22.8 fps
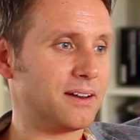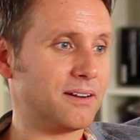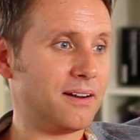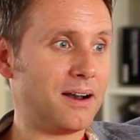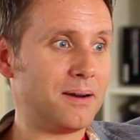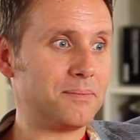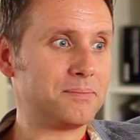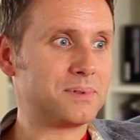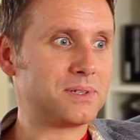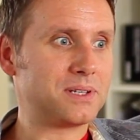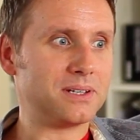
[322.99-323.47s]

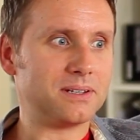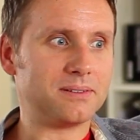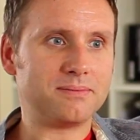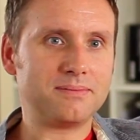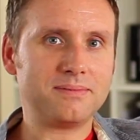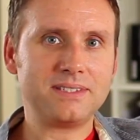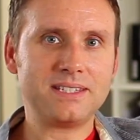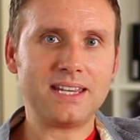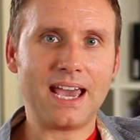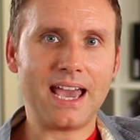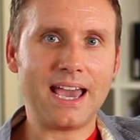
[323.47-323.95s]
up to
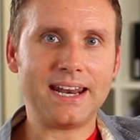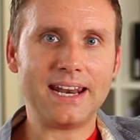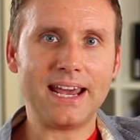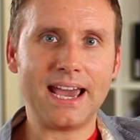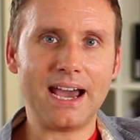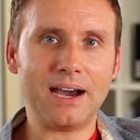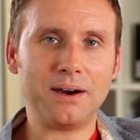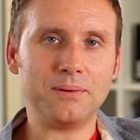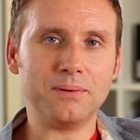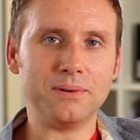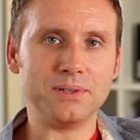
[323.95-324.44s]
10
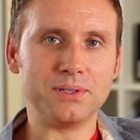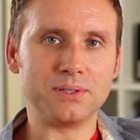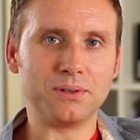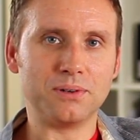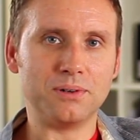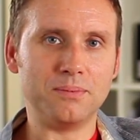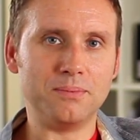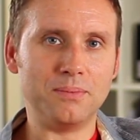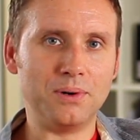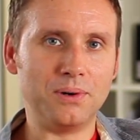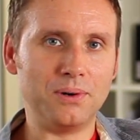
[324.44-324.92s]
hours
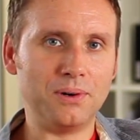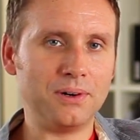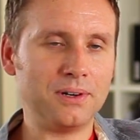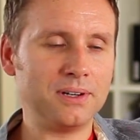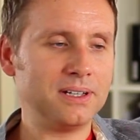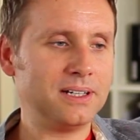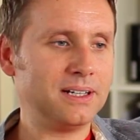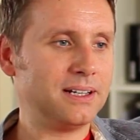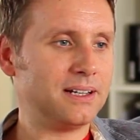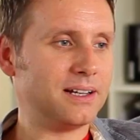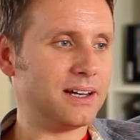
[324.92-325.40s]
or more,
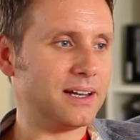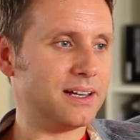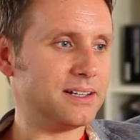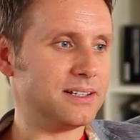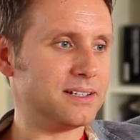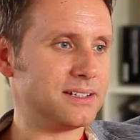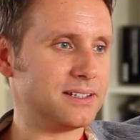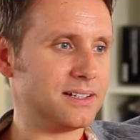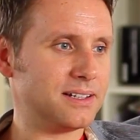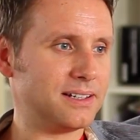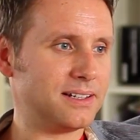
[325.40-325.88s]

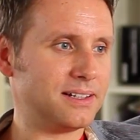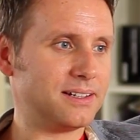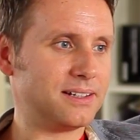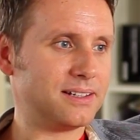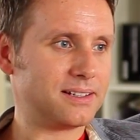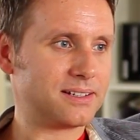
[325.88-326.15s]
and